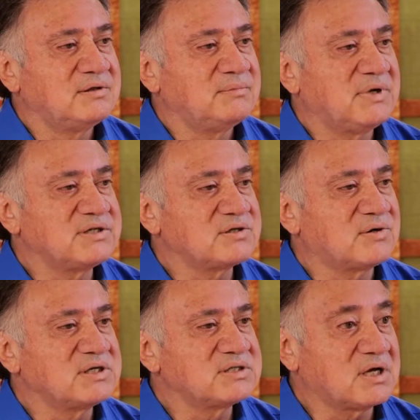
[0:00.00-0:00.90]
My
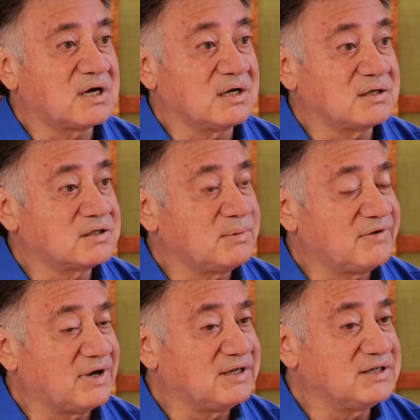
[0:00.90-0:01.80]
story's subtle, so if
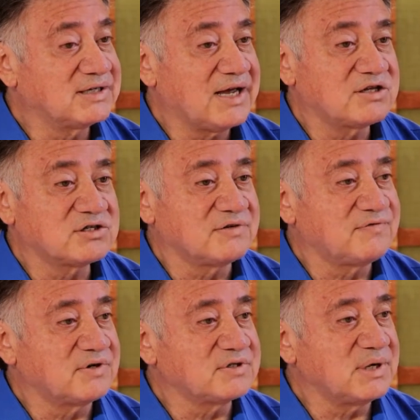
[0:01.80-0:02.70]
I need to catch it
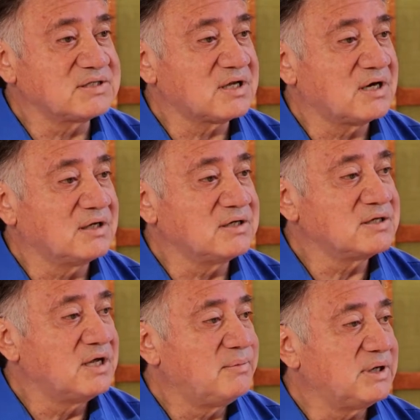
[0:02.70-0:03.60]
first. My
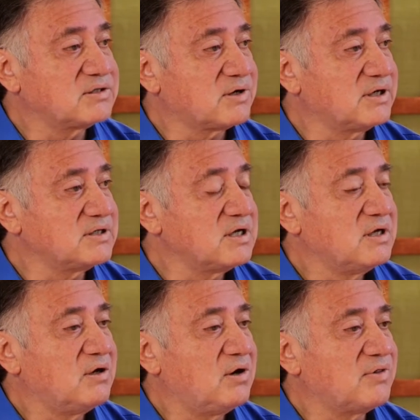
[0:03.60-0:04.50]
story is,
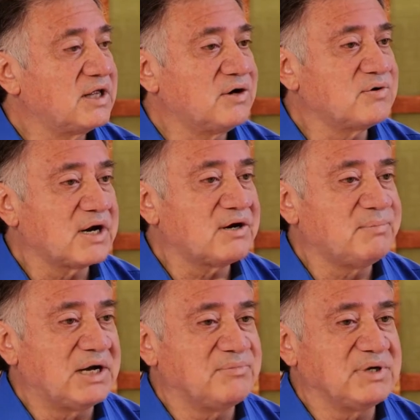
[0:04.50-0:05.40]
oh, they don't care
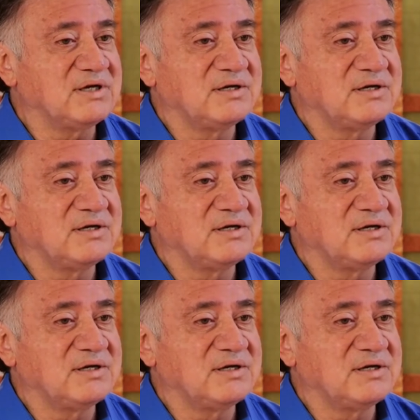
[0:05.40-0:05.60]
about me.